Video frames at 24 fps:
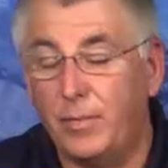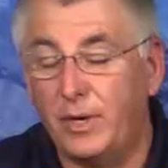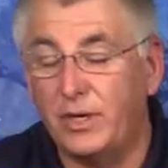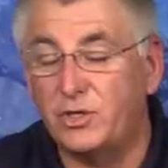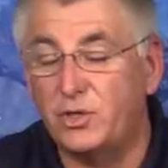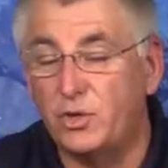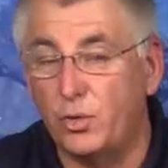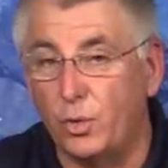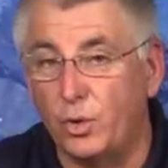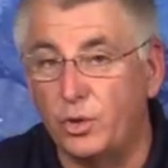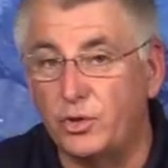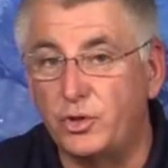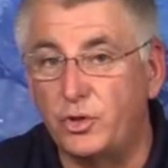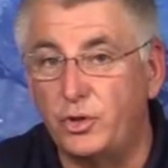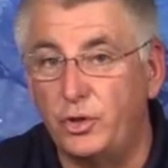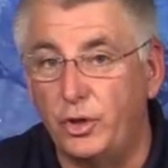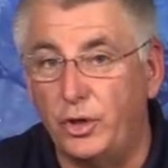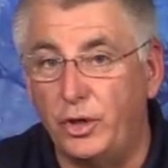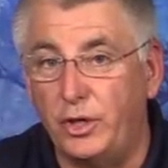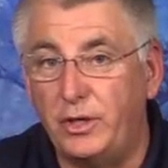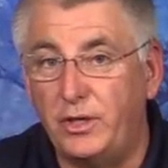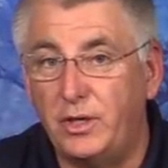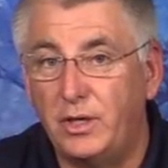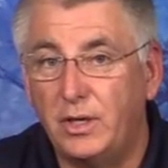make sure it's
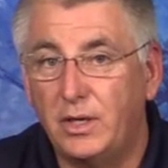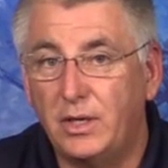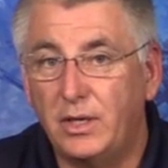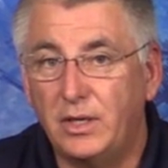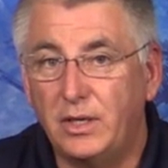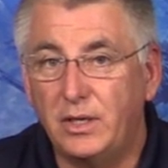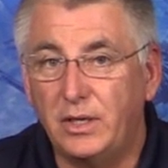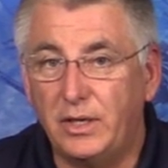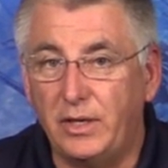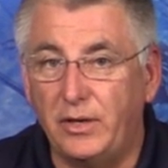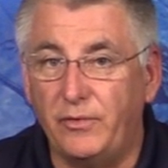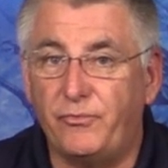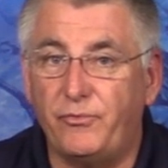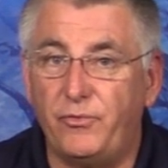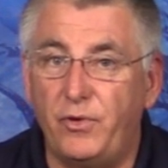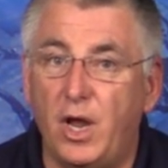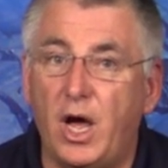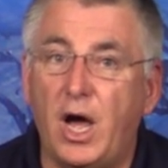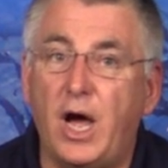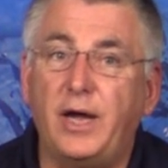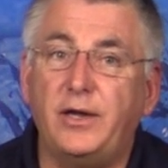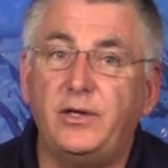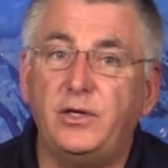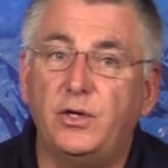good. If
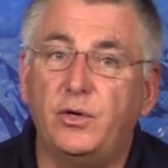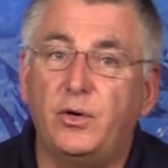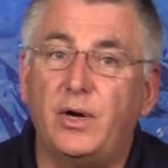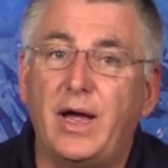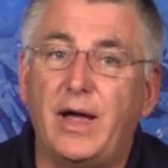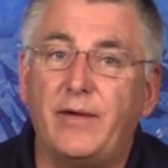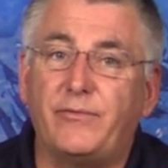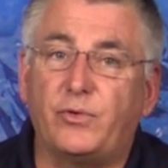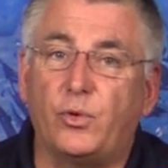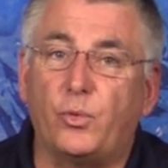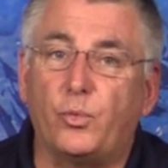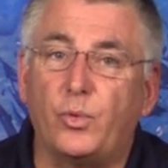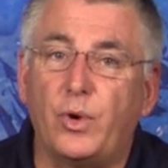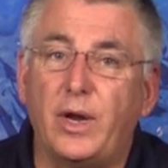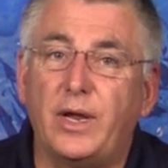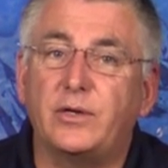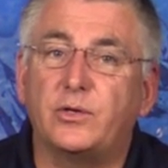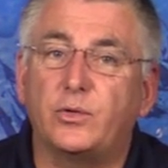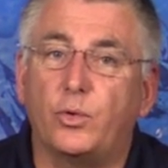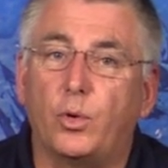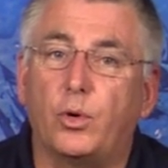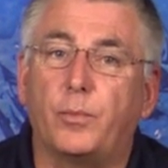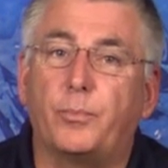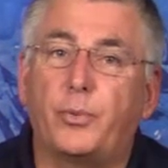not, you'll have to
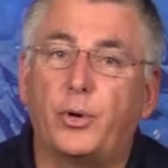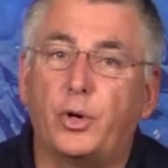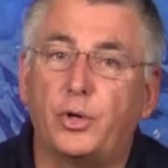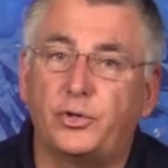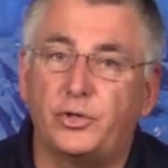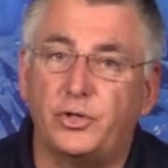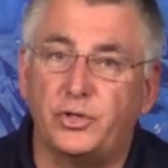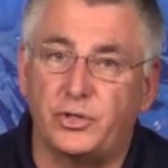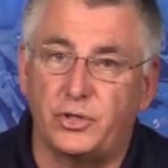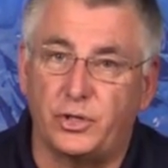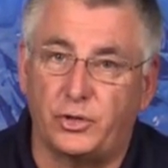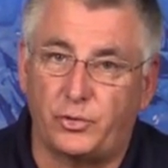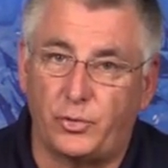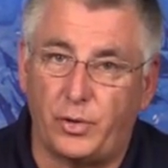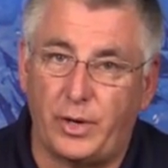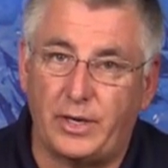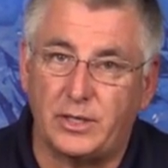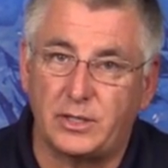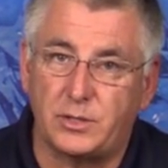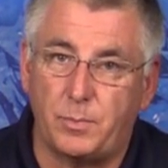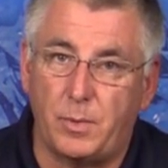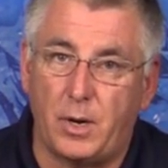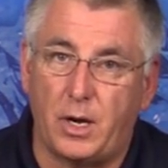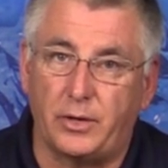rent or purchase a
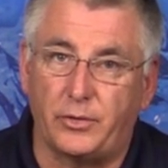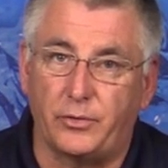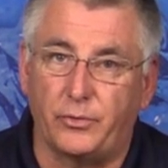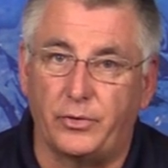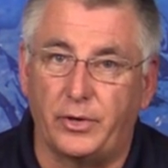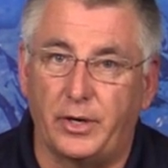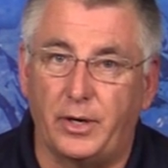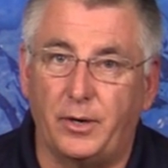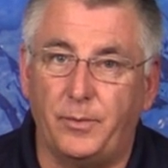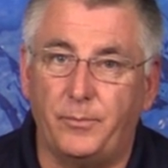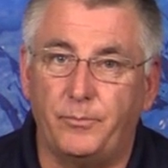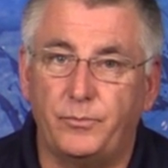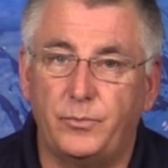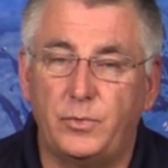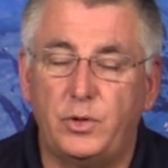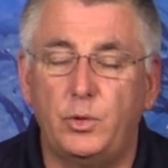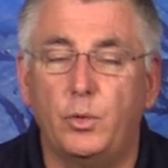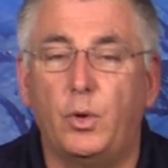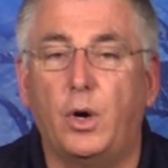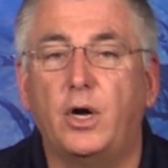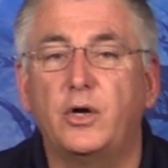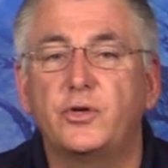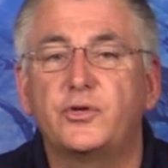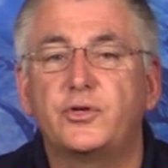transponder there.
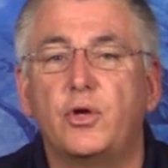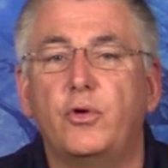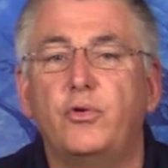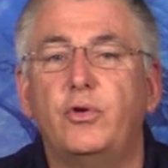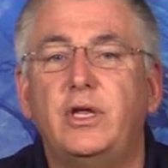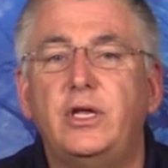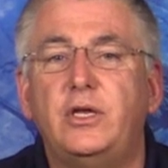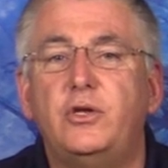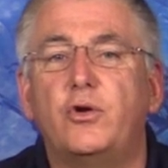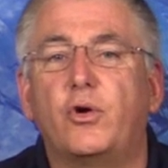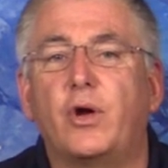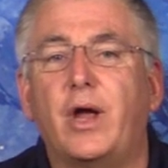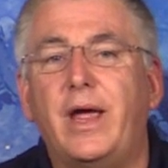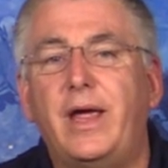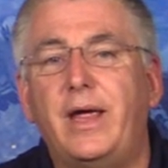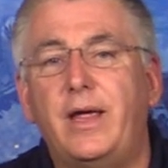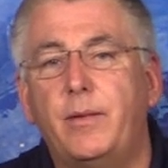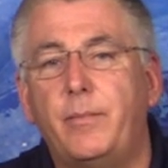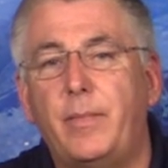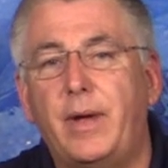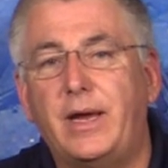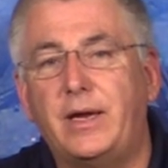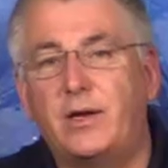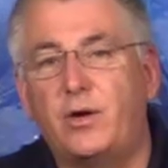You also need your
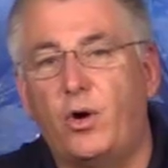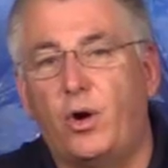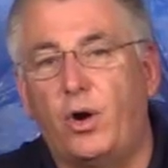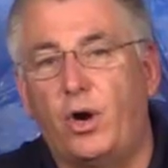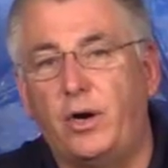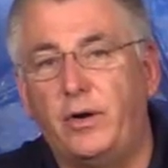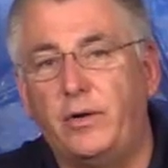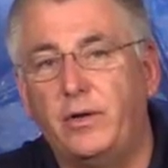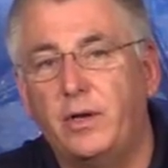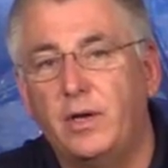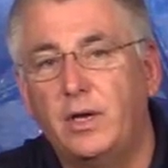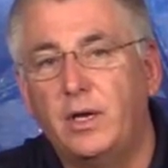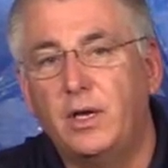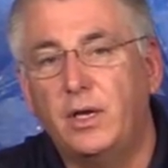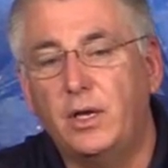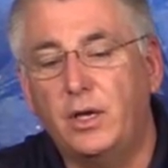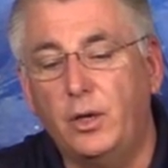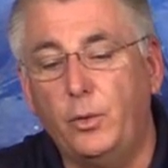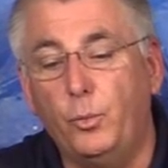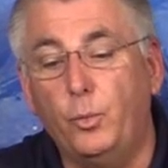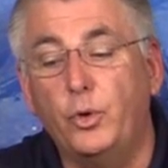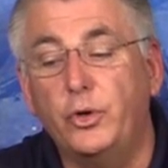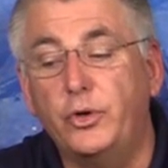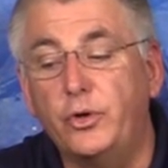AMA card.
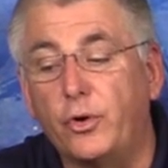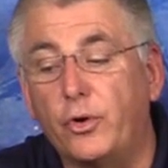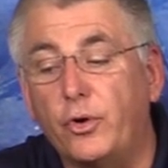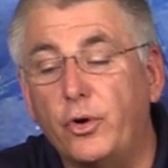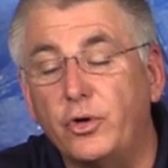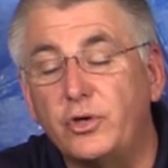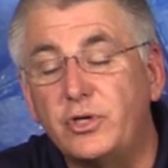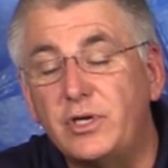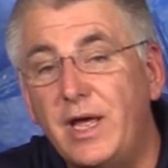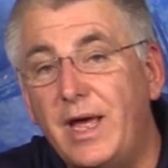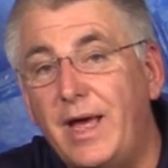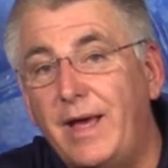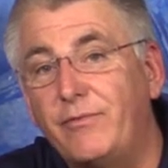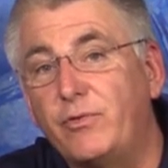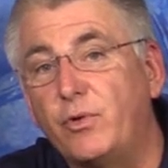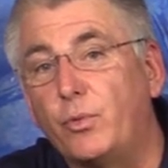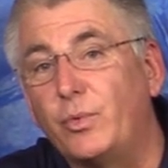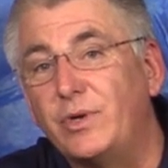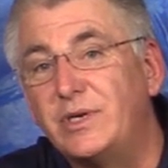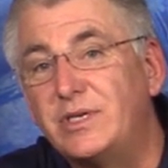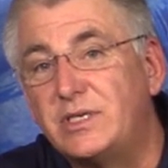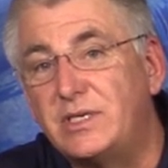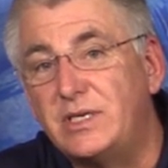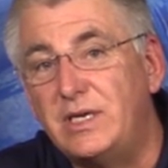It wouldn't hurt to have the
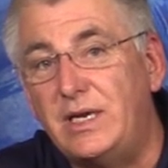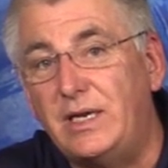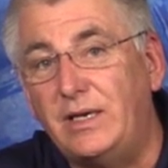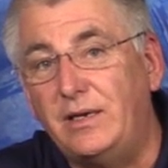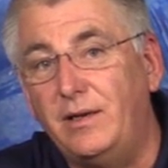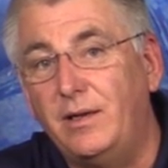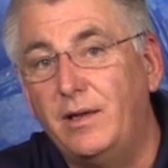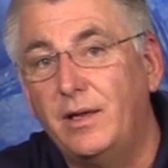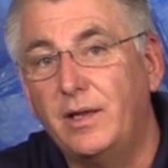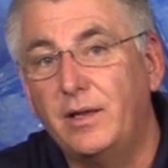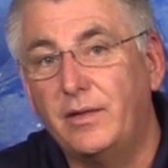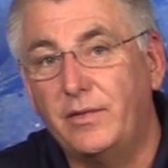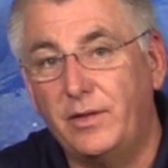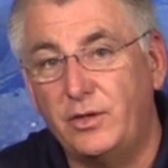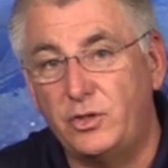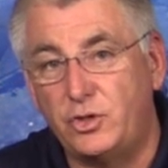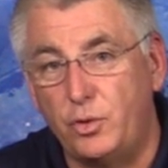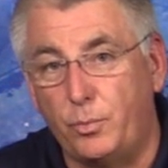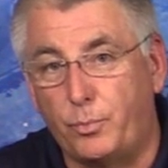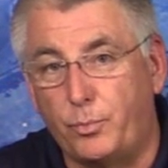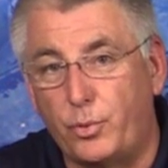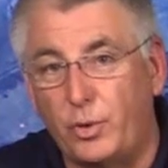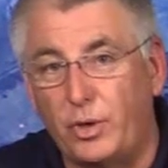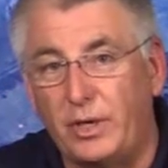receipt
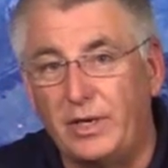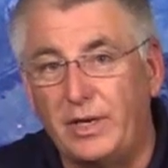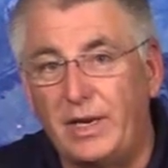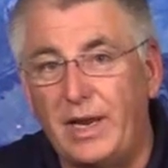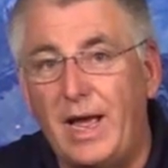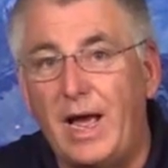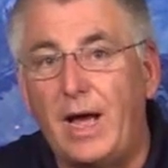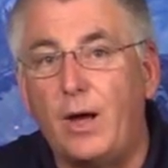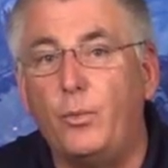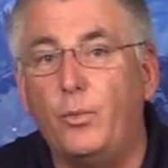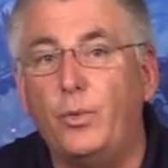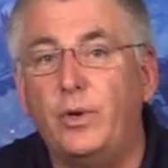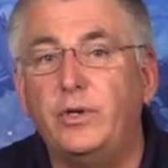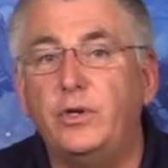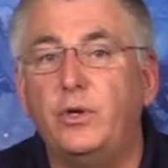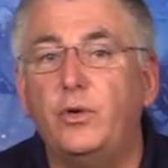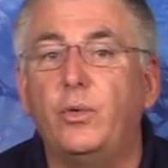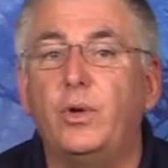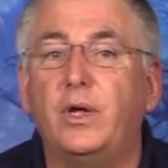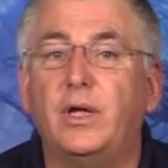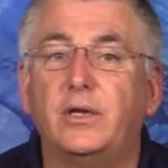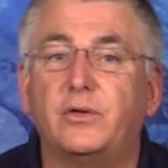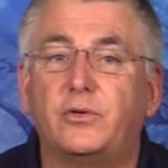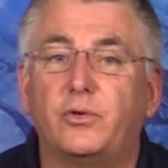that you printed out when
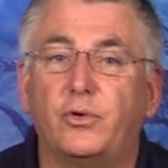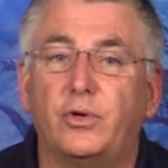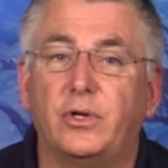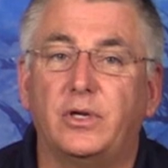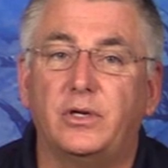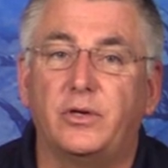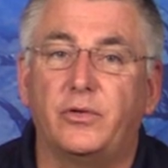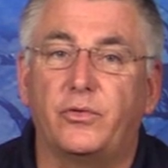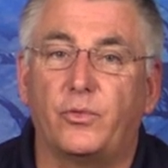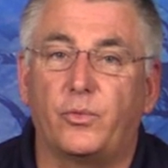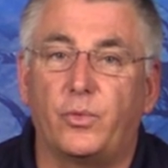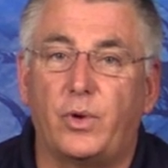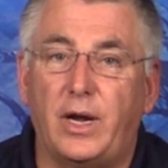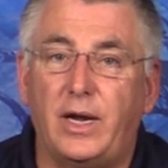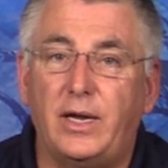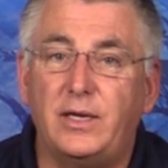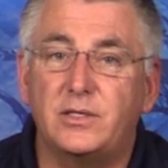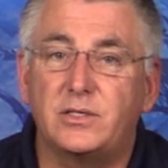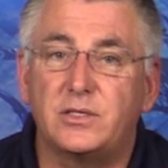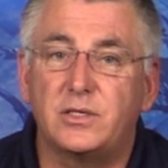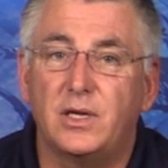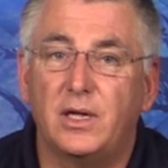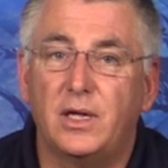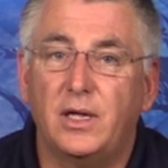you entered into the
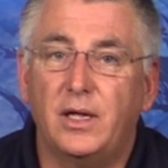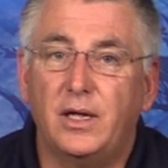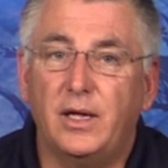race.